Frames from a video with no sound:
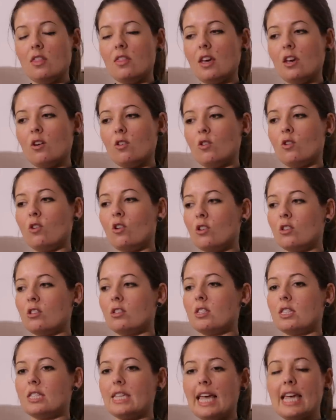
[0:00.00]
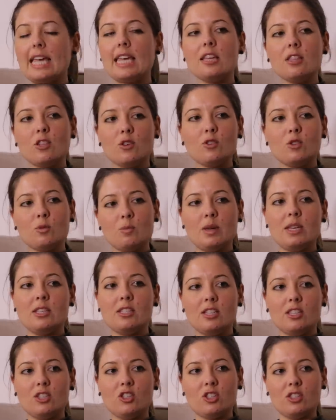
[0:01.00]
they are not taking those
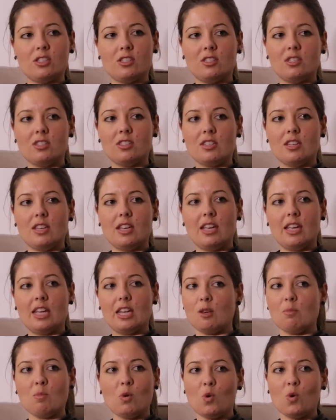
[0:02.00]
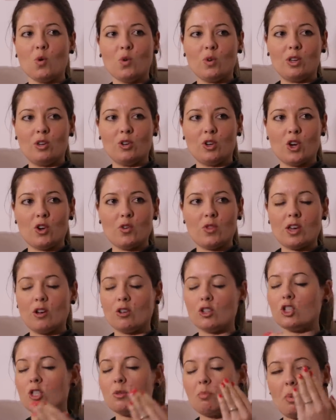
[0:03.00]
messages anymore. You know, mm. they
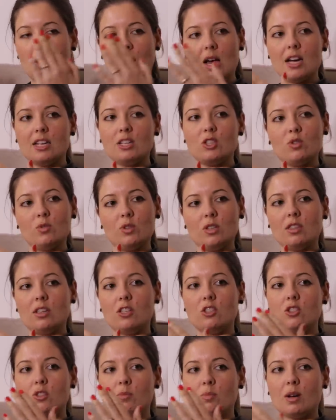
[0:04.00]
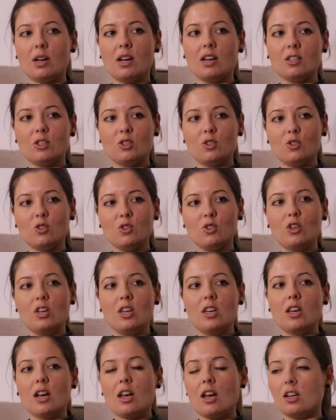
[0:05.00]
are just blind to it. They're just blind to
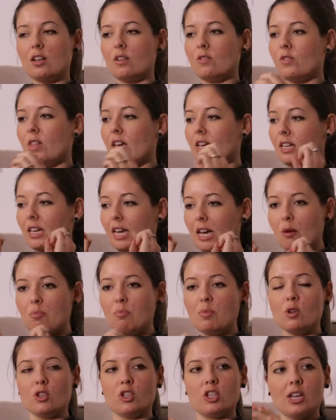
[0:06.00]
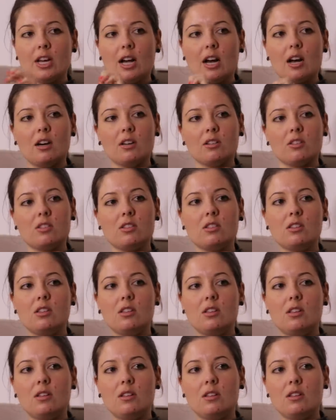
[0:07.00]
kind of that like pushing out
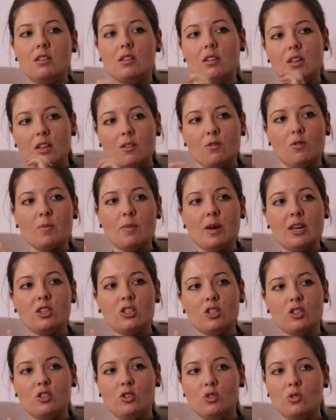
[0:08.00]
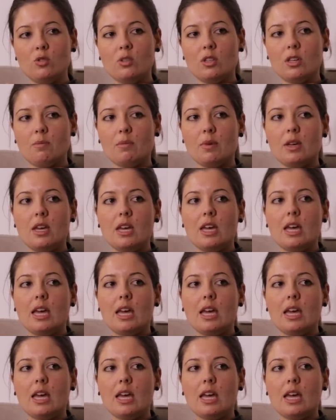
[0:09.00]
information to them.